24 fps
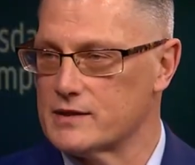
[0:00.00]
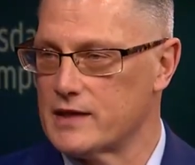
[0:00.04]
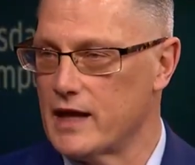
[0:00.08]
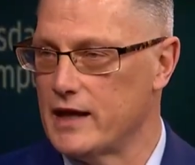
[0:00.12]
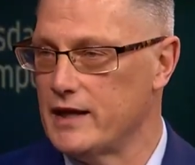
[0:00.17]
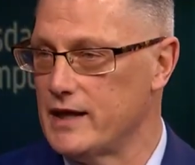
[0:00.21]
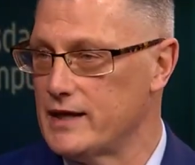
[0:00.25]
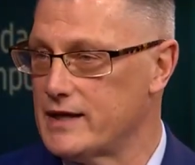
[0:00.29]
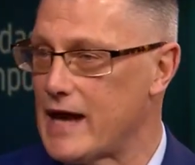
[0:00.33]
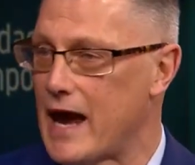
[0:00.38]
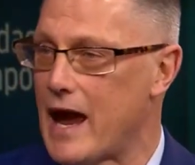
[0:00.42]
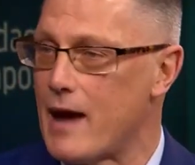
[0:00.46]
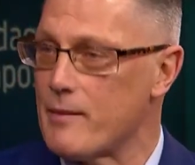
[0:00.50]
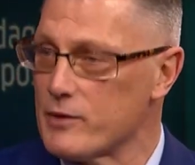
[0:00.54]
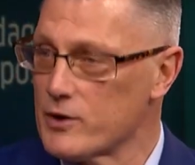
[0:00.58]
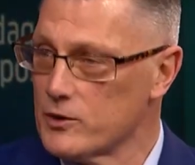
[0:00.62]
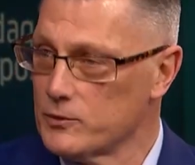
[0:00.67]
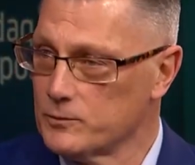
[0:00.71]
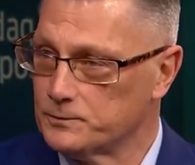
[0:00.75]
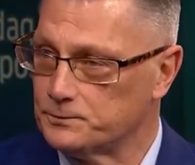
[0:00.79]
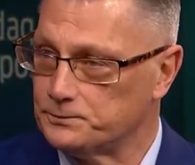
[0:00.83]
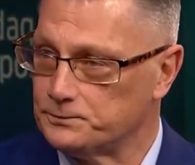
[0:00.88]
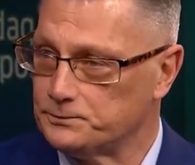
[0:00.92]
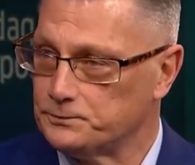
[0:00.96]
They need
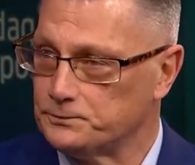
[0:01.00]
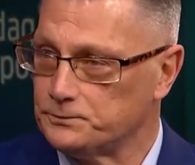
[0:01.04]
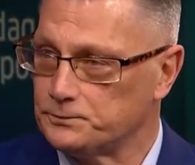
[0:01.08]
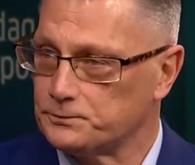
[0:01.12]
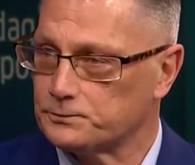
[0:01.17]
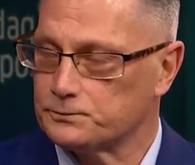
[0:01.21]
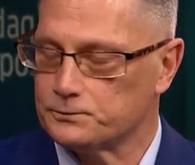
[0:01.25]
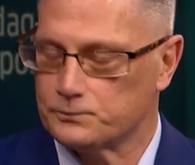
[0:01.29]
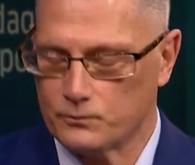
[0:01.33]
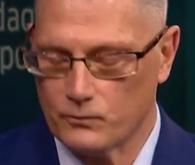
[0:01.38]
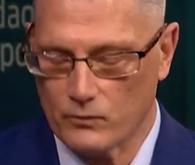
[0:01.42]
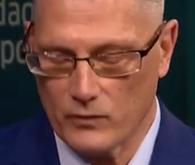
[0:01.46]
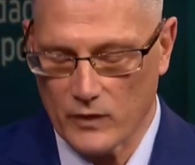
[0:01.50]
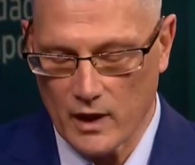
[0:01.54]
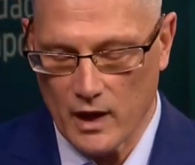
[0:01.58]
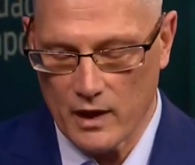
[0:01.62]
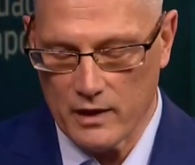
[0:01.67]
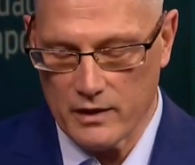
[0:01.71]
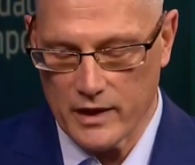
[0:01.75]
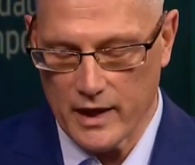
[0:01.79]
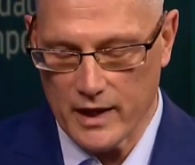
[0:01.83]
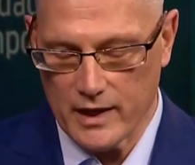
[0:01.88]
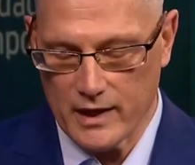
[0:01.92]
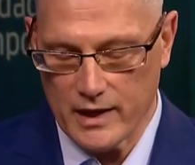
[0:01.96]
capital,
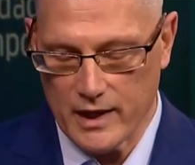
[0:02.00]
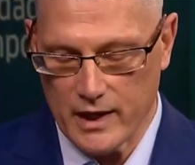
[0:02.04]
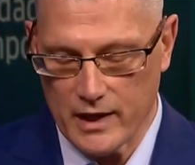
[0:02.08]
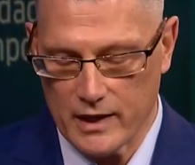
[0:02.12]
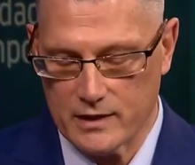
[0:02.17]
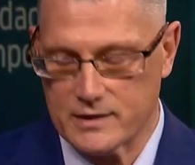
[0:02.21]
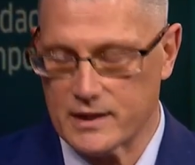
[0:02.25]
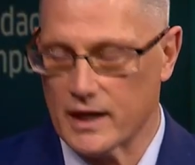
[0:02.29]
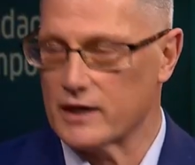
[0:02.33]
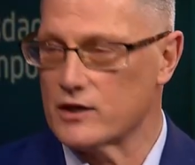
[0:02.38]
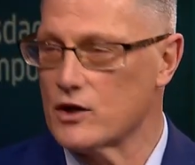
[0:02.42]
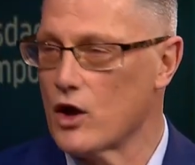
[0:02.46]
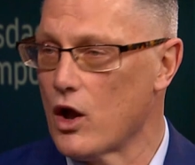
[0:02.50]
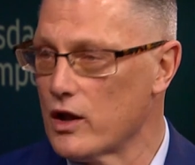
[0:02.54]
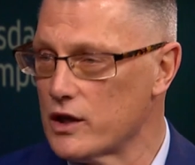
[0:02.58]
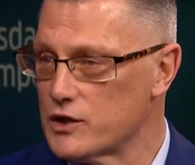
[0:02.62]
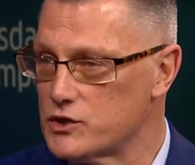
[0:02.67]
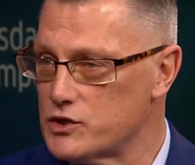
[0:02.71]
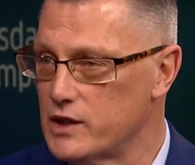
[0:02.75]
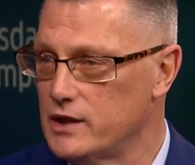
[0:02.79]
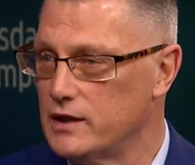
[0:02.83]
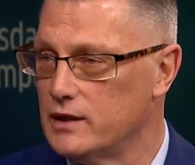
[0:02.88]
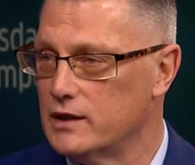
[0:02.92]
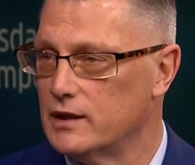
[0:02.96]
they need
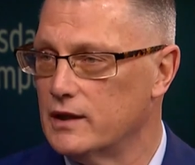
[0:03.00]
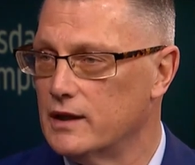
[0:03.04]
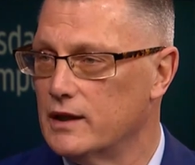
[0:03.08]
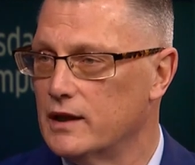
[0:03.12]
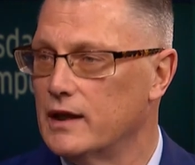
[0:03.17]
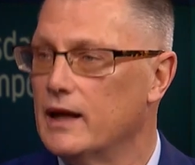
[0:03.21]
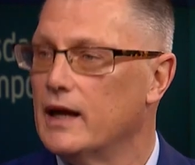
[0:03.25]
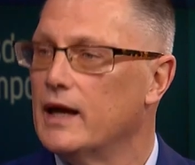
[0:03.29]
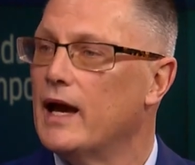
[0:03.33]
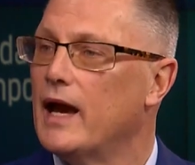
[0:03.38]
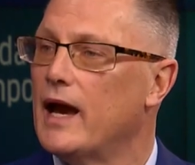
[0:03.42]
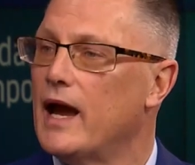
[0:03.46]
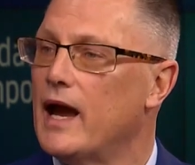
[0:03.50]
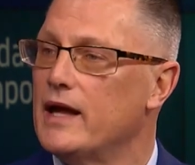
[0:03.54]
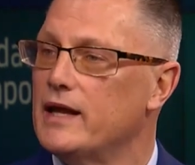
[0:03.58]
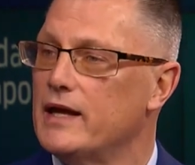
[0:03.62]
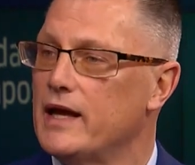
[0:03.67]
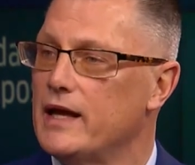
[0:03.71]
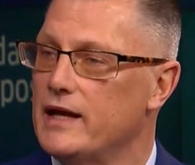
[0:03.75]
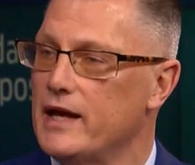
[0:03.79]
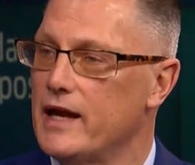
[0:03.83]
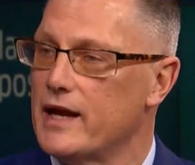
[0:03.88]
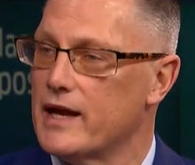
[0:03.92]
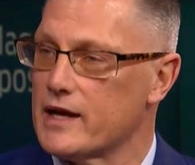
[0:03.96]
technology, and
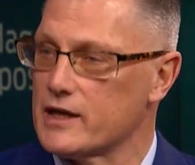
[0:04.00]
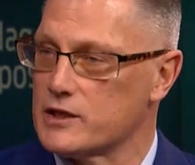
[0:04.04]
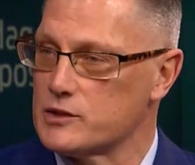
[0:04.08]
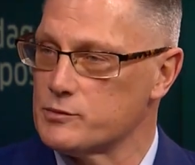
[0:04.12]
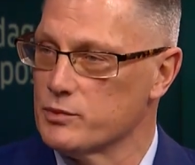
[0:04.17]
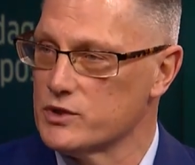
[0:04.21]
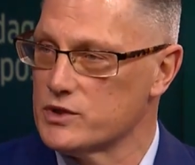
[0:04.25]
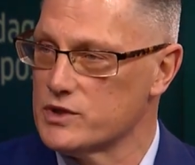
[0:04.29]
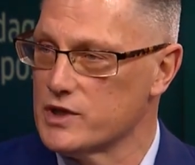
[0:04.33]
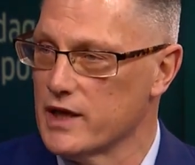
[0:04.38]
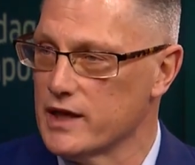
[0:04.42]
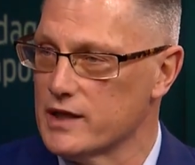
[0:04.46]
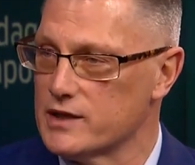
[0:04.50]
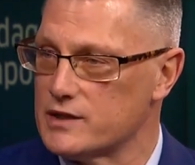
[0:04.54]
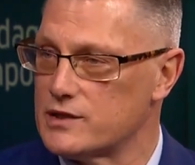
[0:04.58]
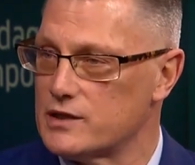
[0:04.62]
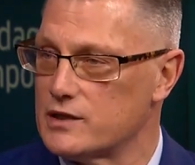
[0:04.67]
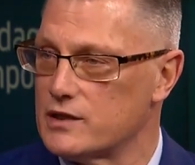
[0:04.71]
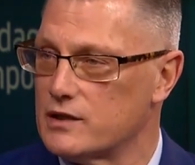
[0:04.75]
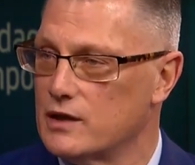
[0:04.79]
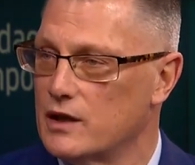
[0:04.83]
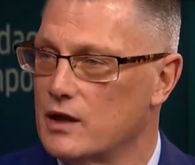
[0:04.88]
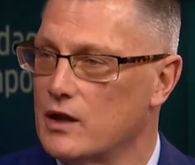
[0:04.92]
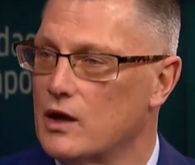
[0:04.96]
they need
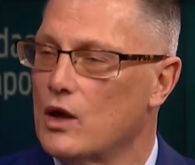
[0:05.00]
expertise.